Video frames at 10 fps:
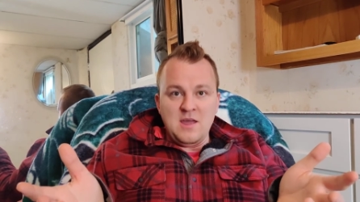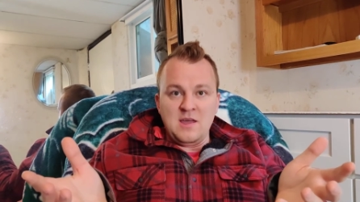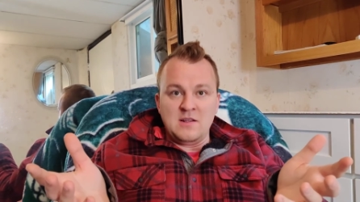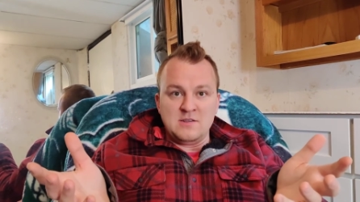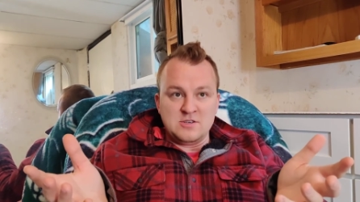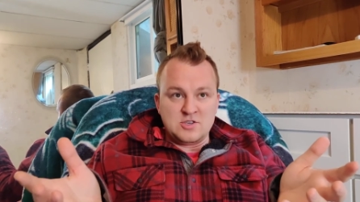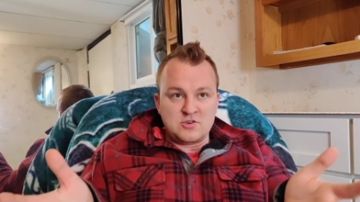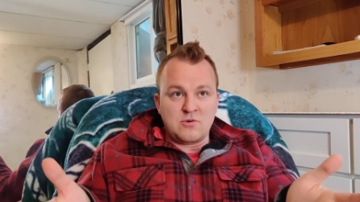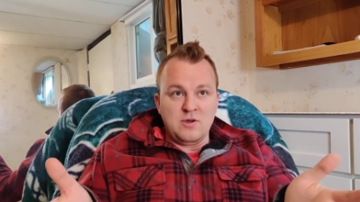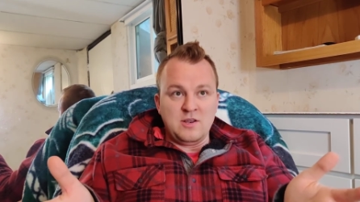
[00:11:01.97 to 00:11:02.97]
and
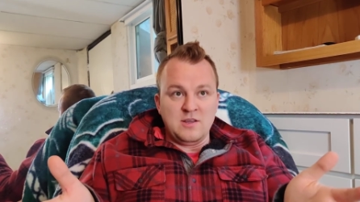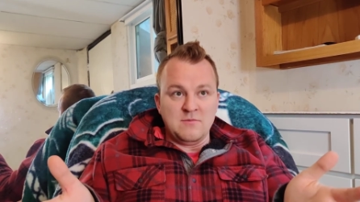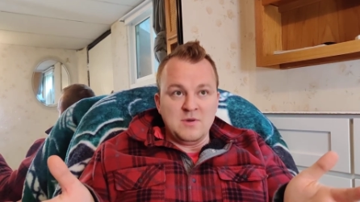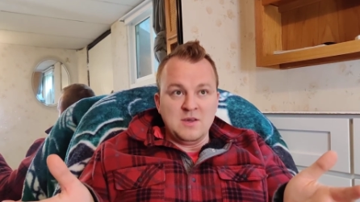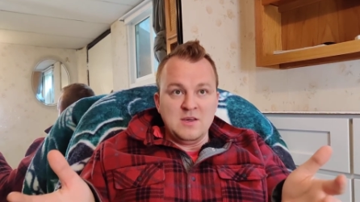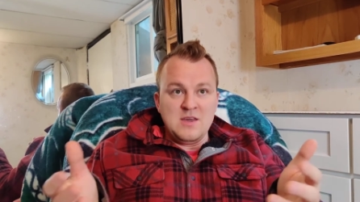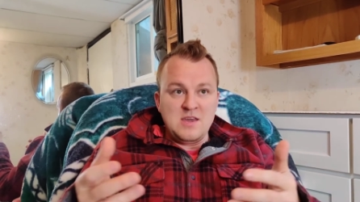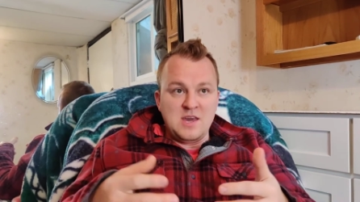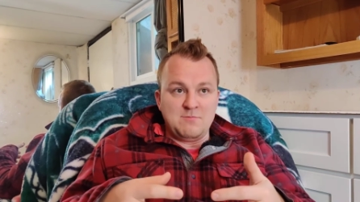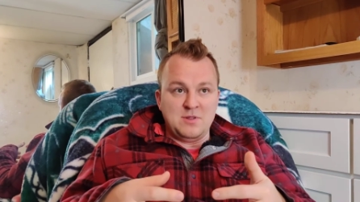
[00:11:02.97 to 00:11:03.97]
destroyed him,
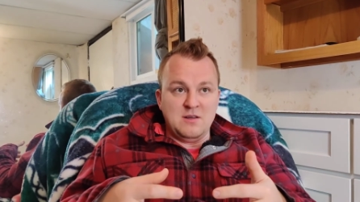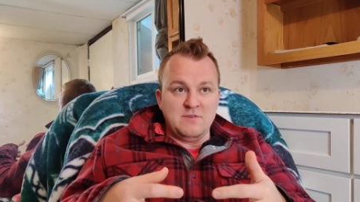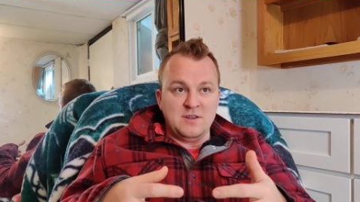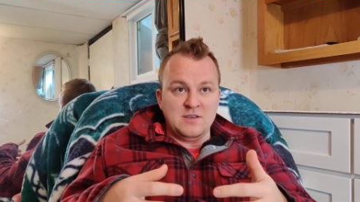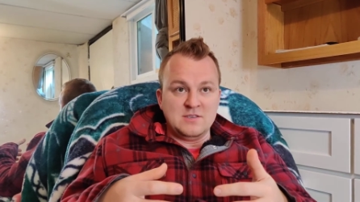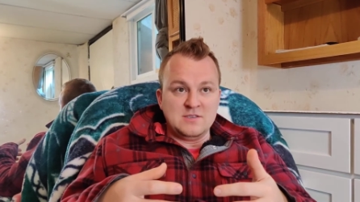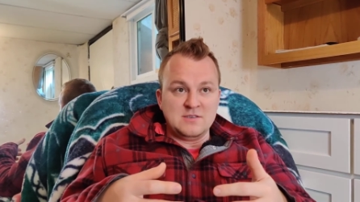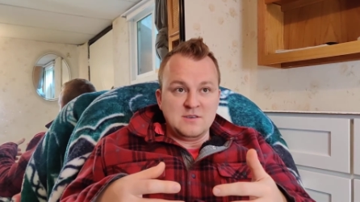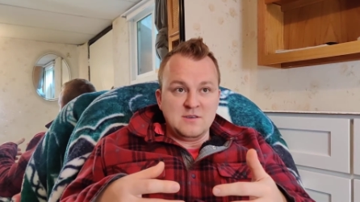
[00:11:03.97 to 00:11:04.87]
he kept loving us.